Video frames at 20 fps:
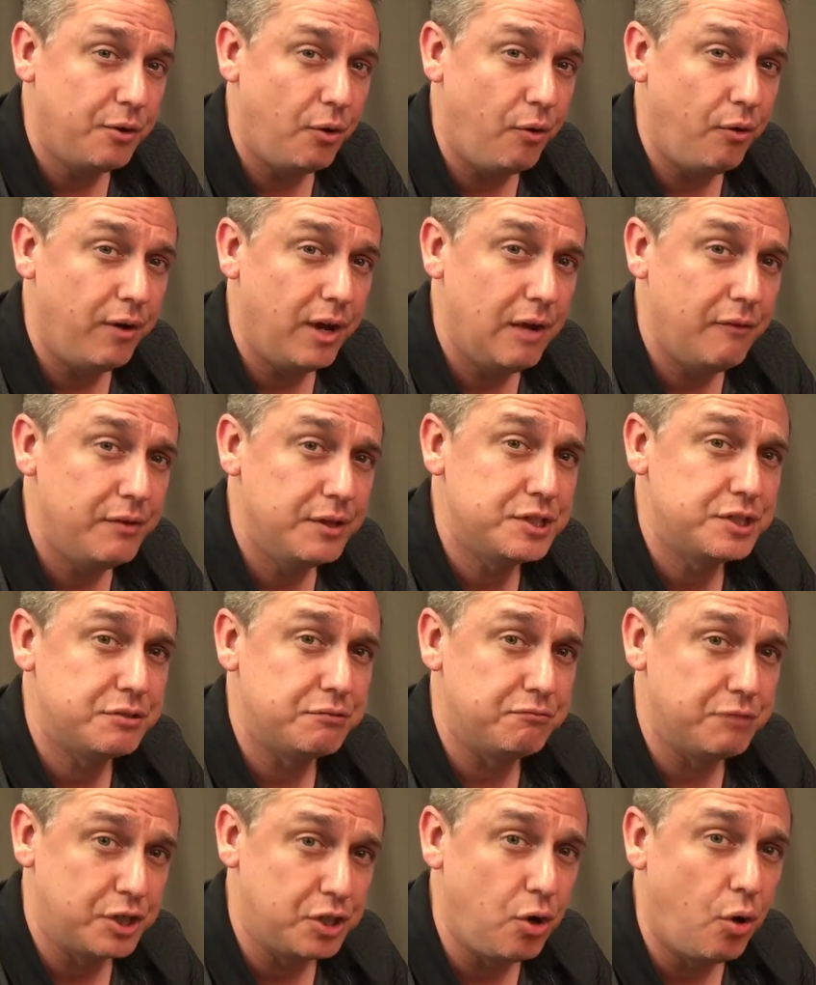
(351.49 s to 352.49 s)
or if it's
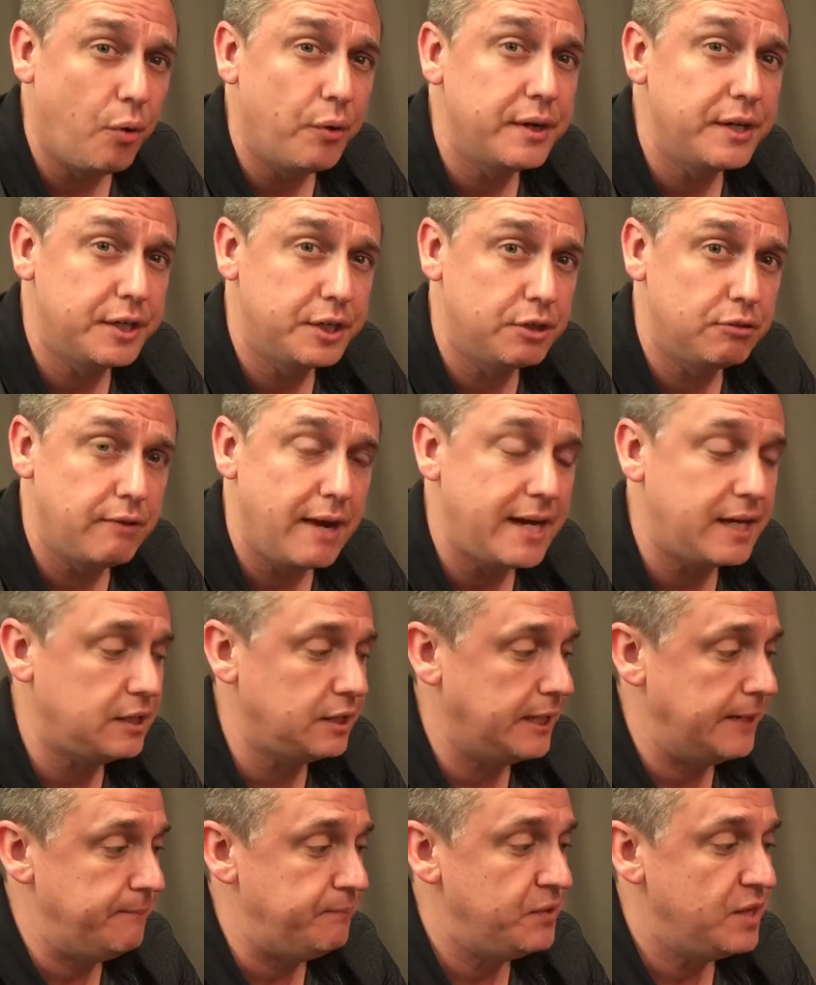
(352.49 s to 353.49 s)
recording
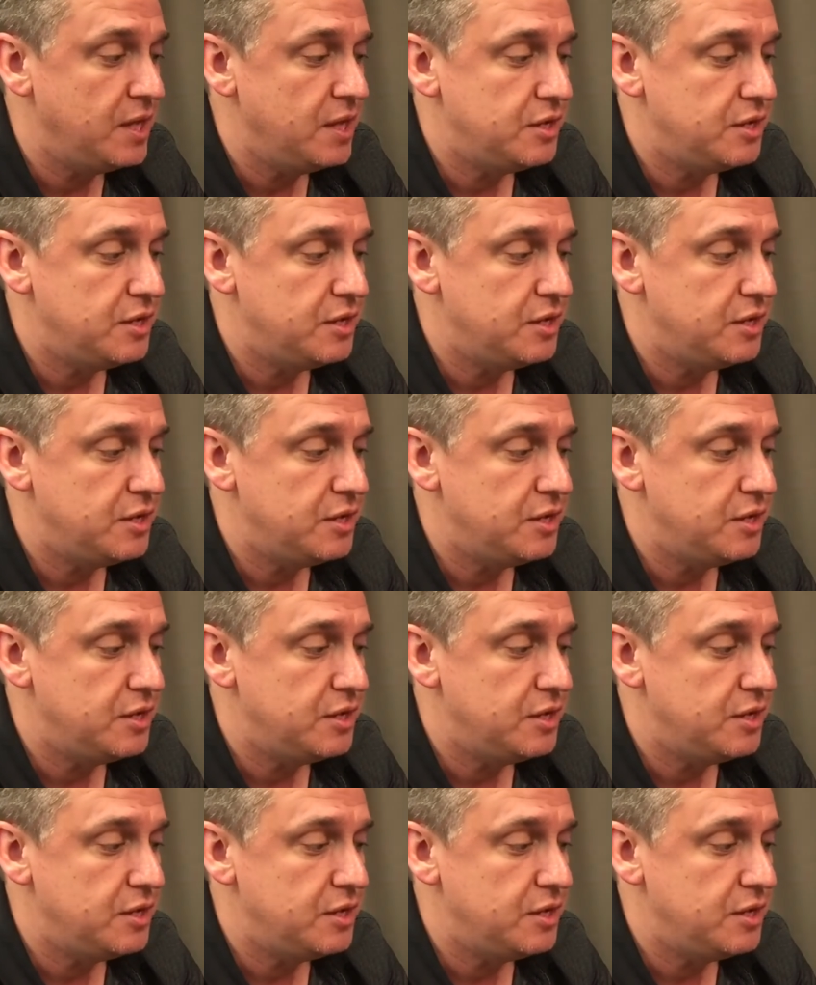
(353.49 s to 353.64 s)
correctly.